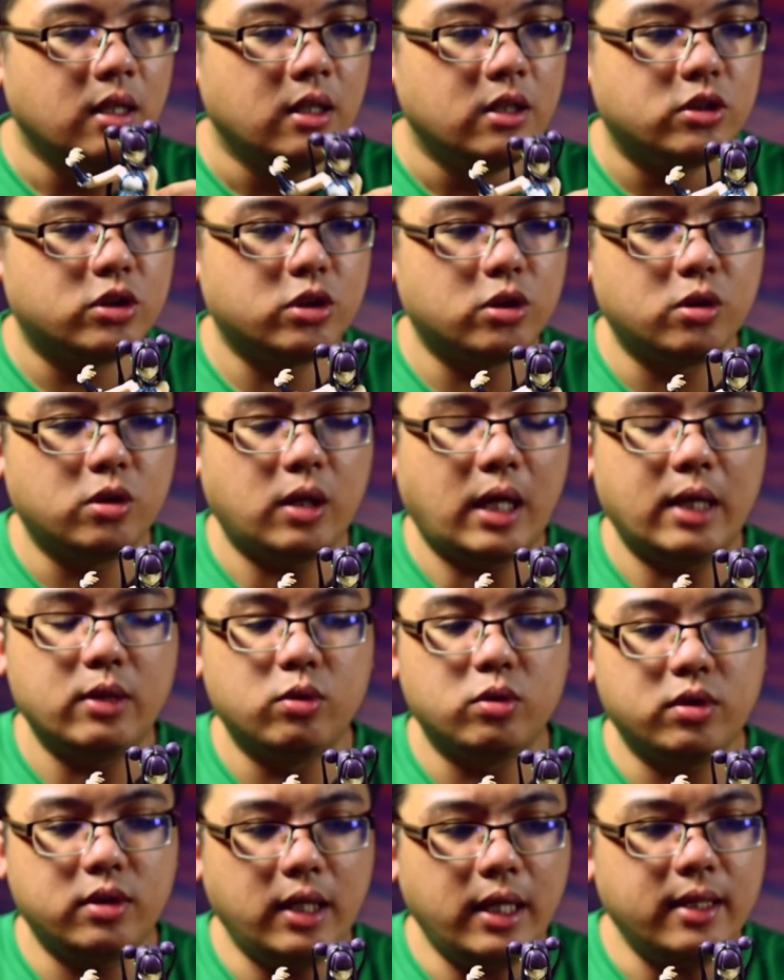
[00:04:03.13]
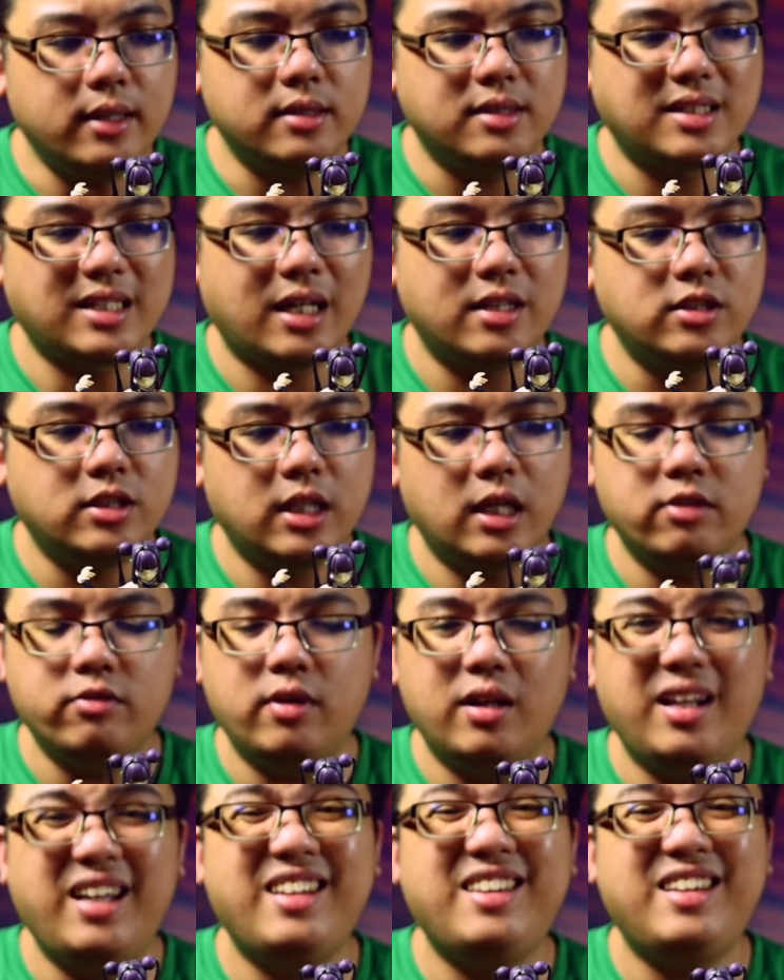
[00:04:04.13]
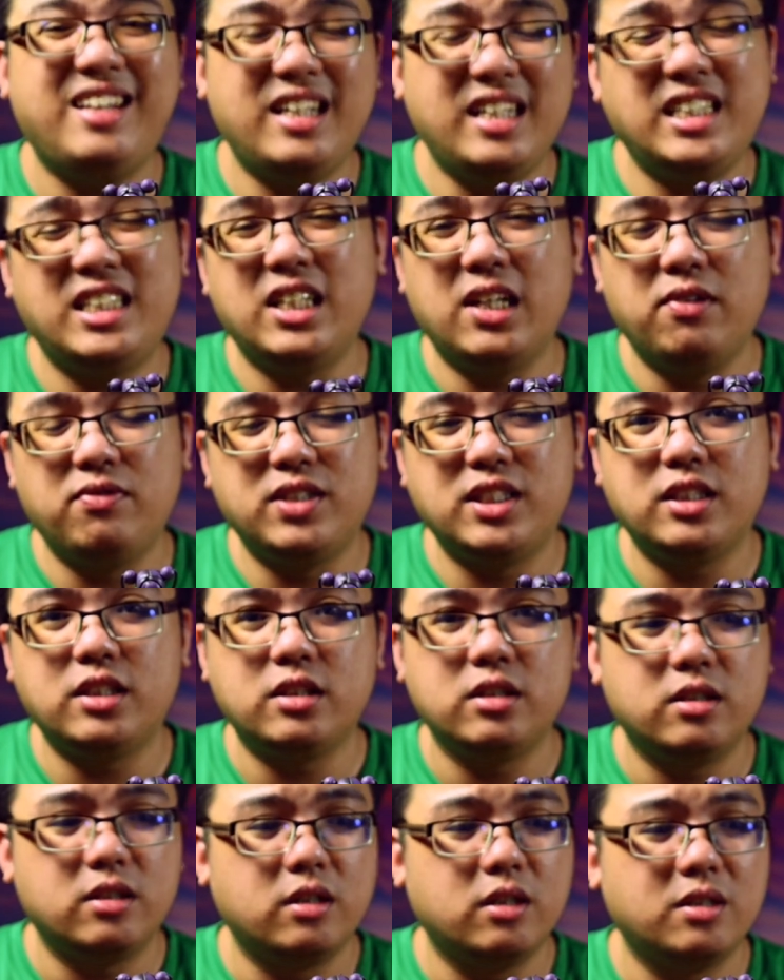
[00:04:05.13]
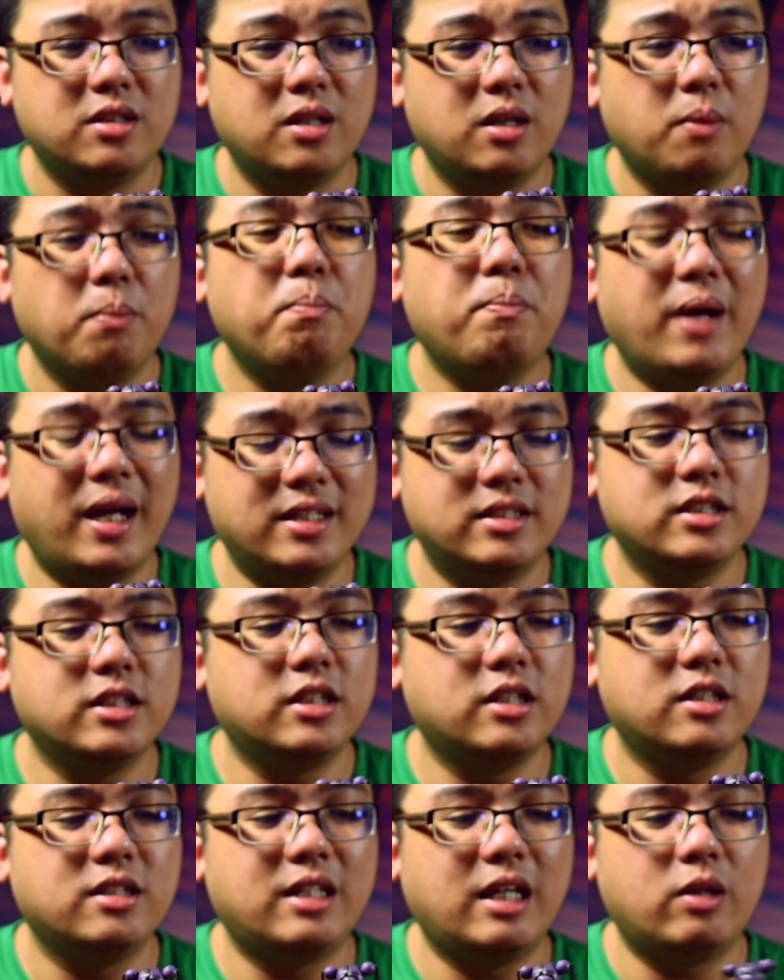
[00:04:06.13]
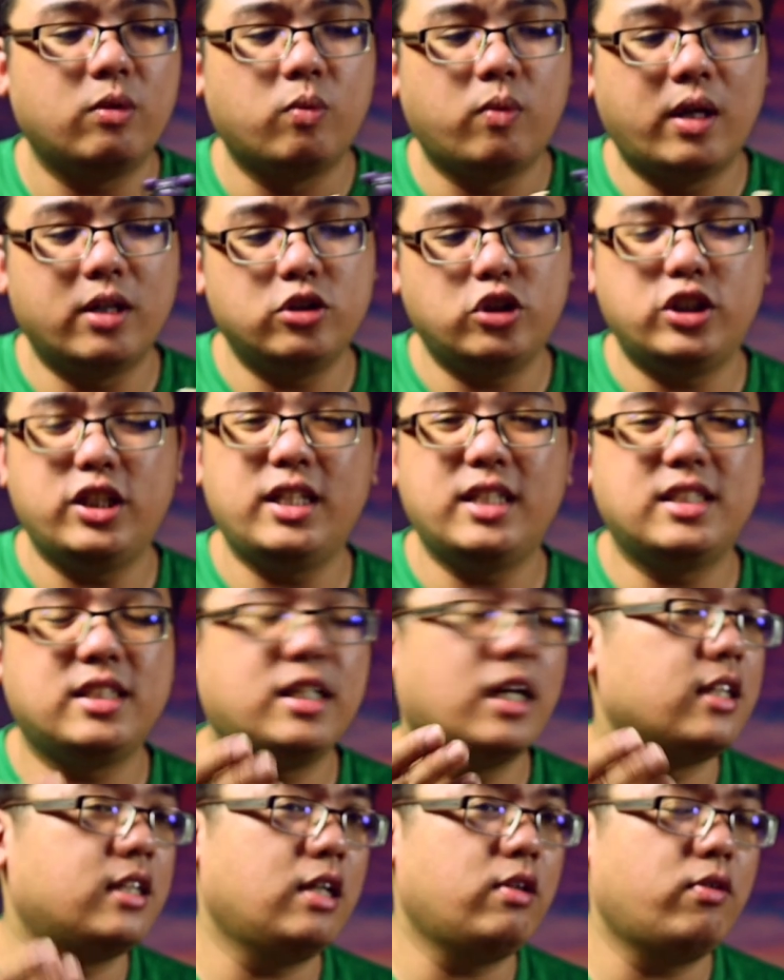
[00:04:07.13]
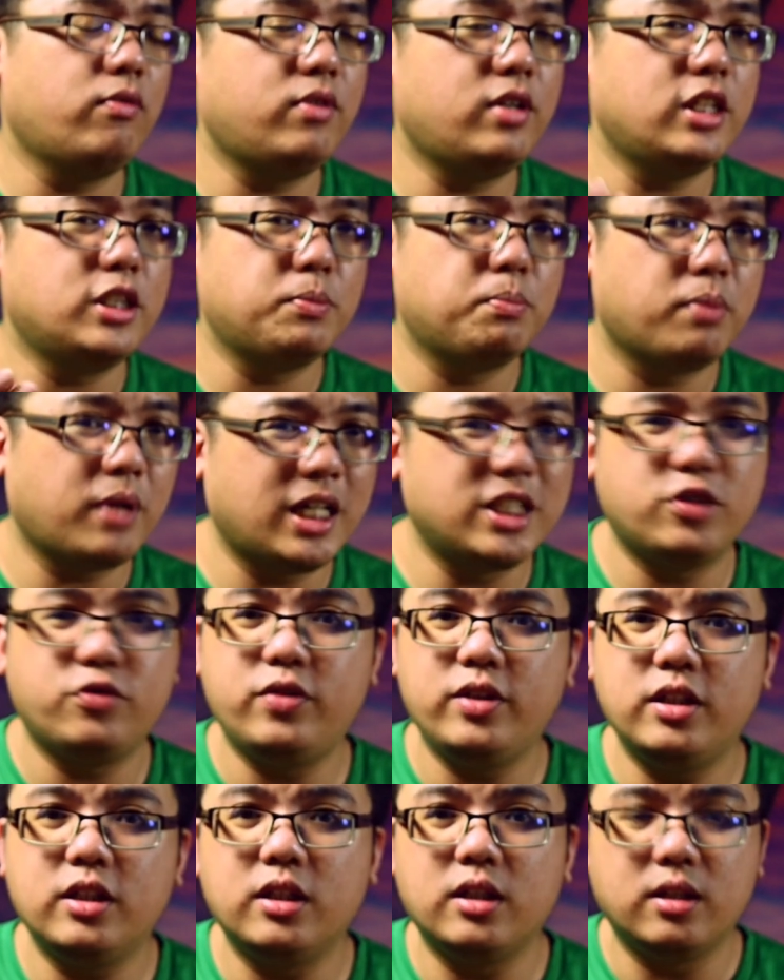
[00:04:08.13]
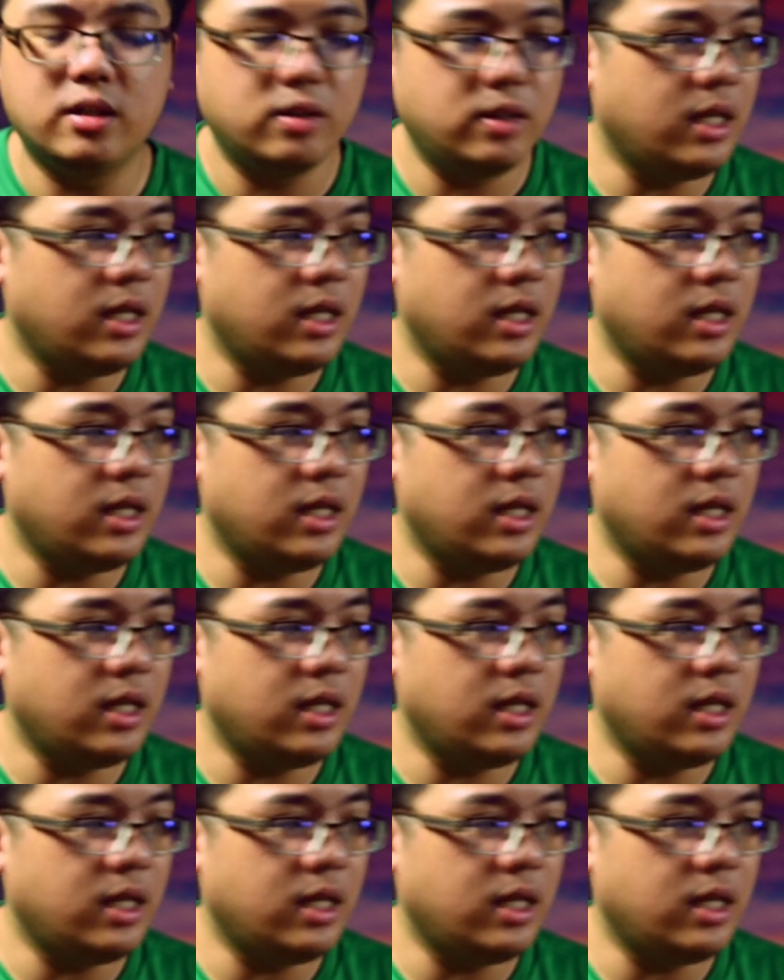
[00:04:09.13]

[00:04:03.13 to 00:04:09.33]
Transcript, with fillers: So I don't think Sanzang really deserves better than what she is getting with this prize figure.